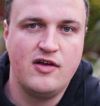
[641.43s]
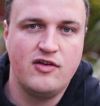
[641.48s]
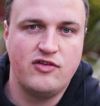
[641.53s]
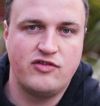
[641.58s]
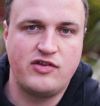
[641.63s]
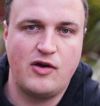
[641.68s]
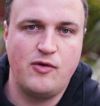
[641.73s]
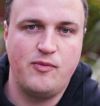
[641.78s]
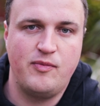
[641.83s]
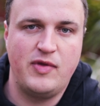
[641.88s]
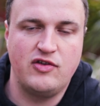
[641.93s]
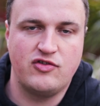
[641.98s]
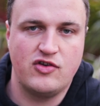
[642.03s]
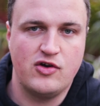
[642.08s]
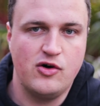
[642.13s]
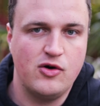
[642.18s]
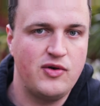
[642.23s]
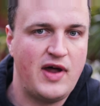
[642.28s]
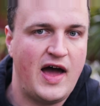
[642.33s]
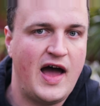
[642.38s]
So it's
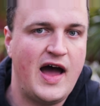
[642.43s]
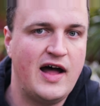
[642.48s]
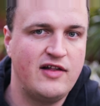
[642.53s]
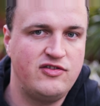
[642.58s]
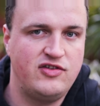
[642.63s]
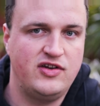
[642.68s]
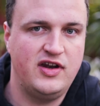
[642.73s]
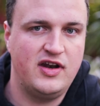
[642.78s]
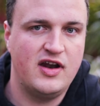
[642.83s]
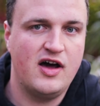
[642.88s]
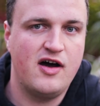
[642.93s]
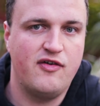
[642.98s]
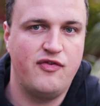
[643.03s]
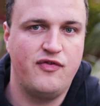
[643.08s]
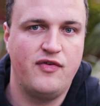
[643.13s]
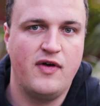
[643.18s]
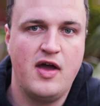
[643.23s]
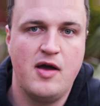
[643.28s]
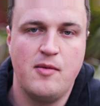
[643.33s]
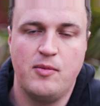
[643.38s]
called hardening
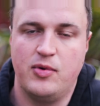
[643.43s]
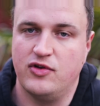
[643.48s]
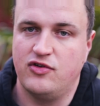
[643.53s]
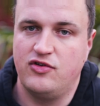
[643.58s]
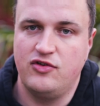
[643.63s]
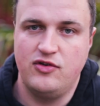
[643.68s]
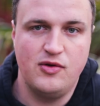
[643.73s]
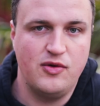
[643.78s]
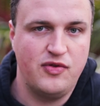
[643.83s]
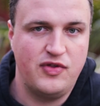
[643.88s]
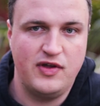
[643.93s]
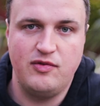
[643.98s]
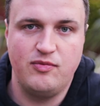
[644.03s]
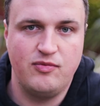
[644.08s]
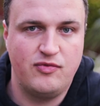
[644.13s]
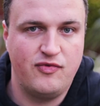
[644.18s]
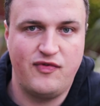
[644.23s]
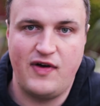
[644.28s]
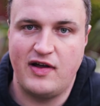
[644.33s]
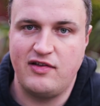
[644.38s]
off, but there's
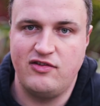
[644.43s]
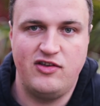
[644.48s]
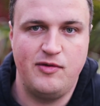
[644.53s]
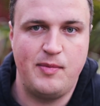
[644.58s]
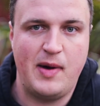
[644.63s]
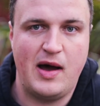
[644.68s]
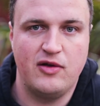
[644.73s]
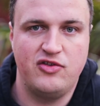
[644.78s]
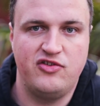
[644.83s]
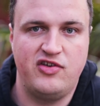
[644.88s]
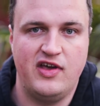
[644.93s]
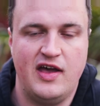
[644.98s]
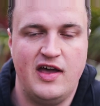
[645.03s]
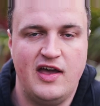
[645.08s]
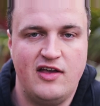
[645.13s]
nothing fancy about it.